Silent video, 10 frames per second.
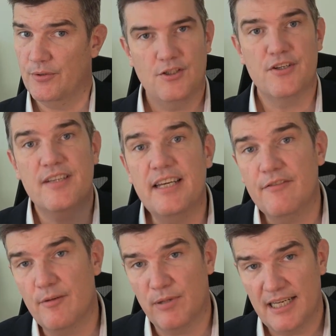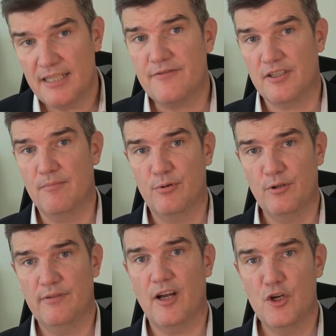You see, if the plaintiffs can
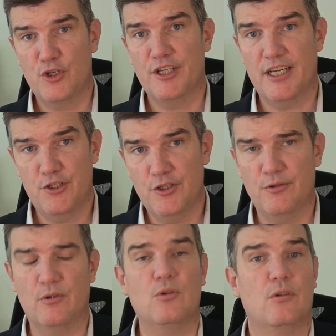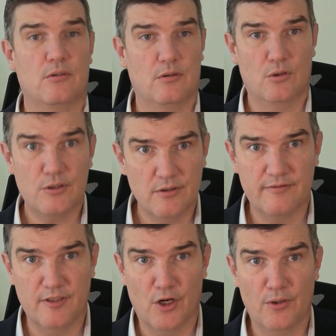prove OceanGate knew or ought to
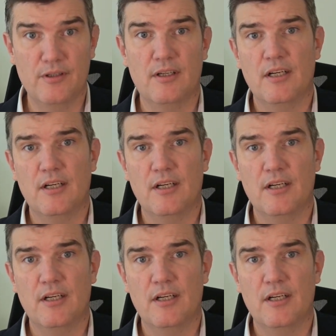have known